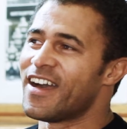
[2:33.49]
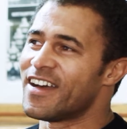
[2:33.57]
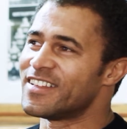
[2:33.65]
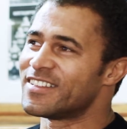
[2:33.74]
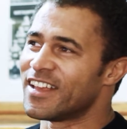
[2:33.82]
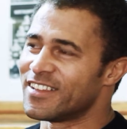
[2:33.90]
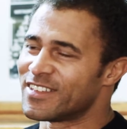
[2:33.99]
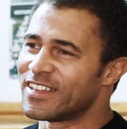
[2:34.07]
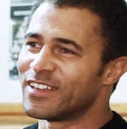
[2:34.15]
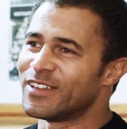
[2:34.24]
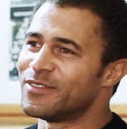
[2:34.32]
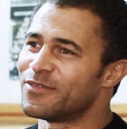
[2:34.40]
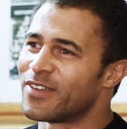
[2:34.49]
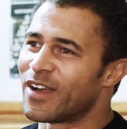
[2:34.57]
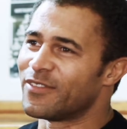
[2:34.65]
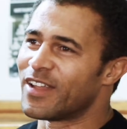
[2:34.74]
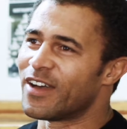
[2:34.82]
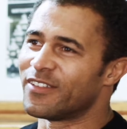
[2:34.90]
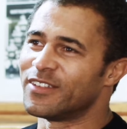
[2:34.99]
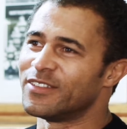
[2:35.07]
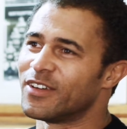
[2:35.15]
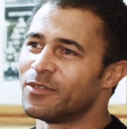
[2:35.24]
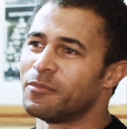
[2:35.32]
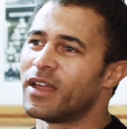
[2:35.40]
as England found out
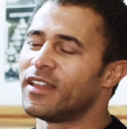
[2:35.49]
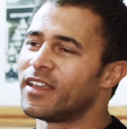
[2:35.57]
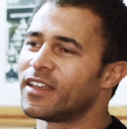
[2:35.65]
on many